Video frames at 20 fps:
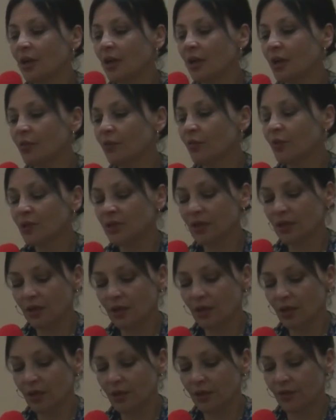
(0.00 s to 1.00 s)
It
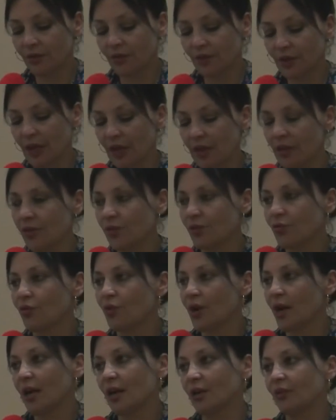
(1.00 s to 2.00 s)
wasn't kind of that
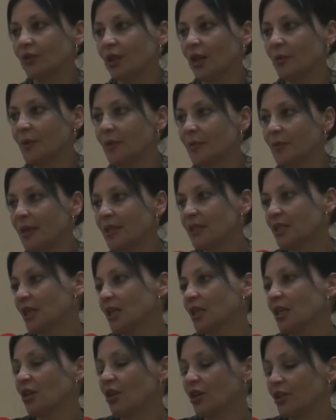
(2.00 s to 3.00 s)
thought out. I mean,
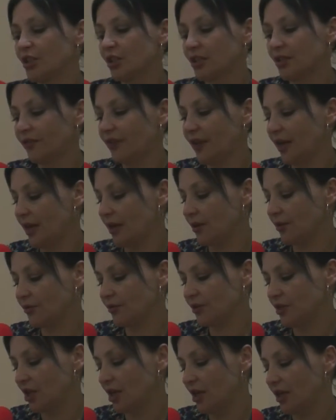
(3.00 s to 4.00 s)
basically, I just
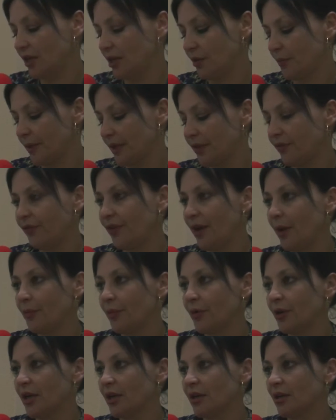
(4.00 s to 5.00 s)
found a little bit of
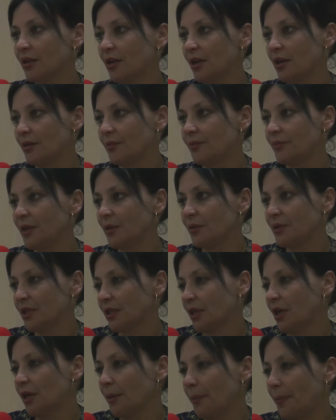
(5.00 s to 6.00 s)
fabric. It was
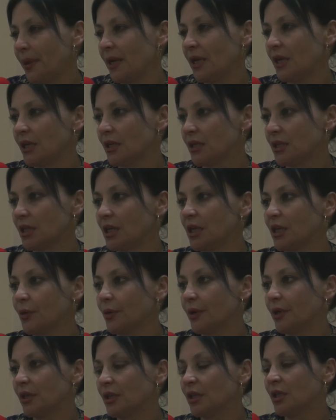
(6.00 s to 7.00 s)
kind of pink
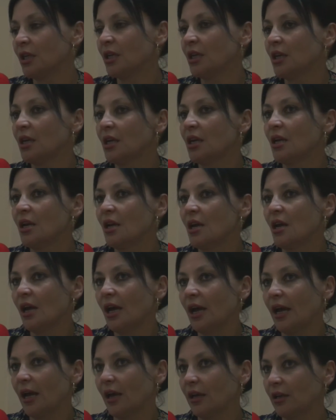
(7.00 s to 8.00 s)
sequin.
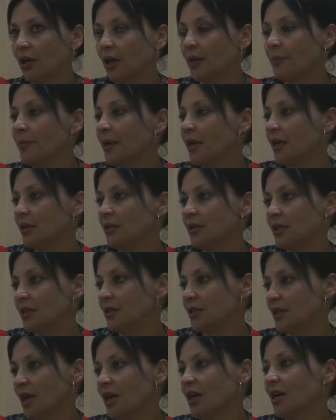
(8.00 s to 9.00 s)
And I made
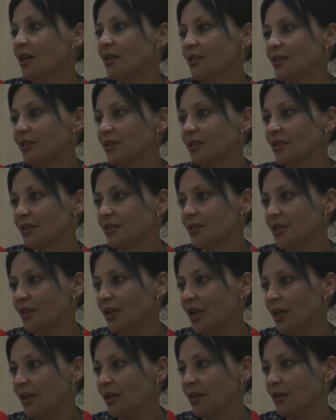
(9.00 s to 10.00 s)
these curtains, and
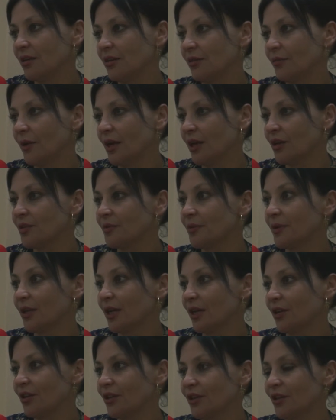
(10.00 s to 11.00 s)
my husband
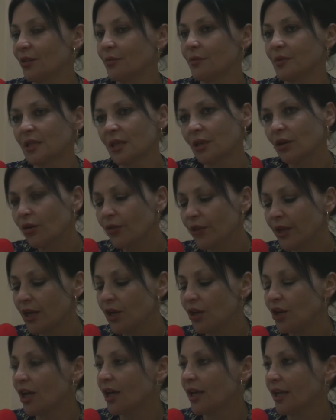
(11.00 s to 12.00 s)
had a look at them and said, oh, they
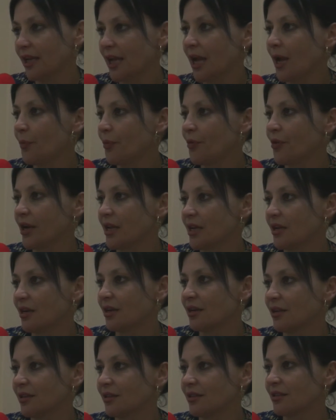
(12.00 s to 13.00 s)
look like cabaret
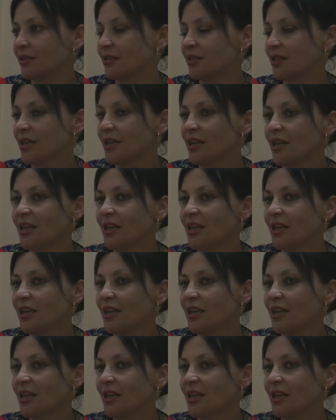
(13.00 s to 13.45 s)
curtains.